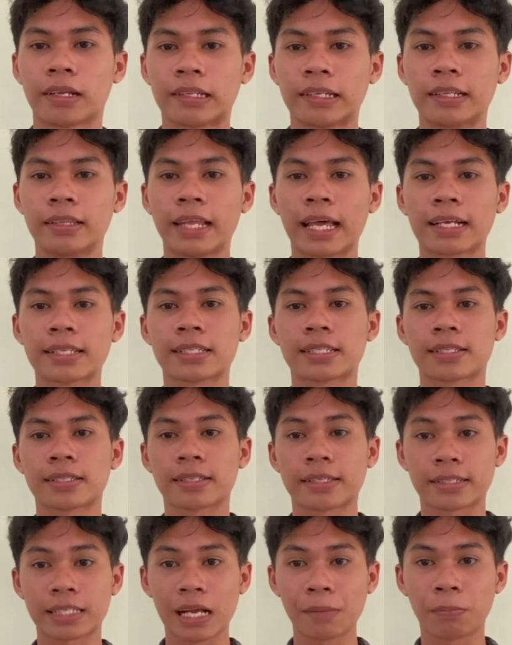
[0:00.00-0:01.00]
The
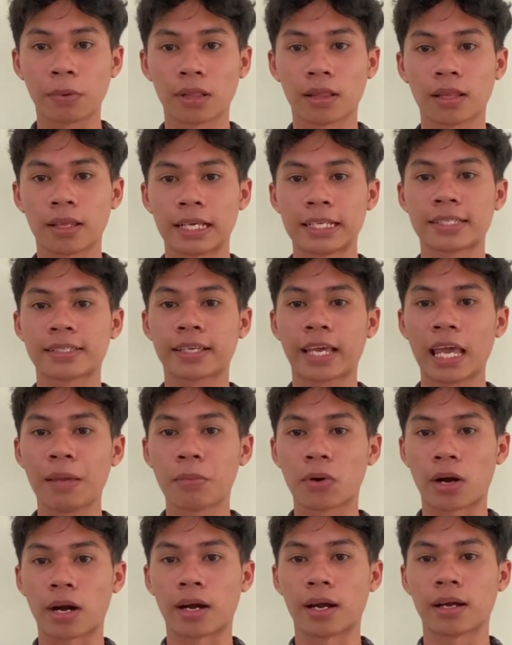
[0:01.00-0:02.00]
next example is
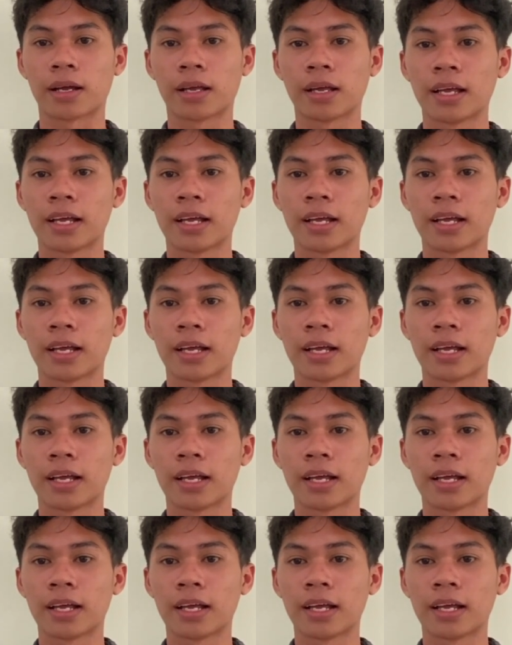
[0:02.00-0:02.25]
femora.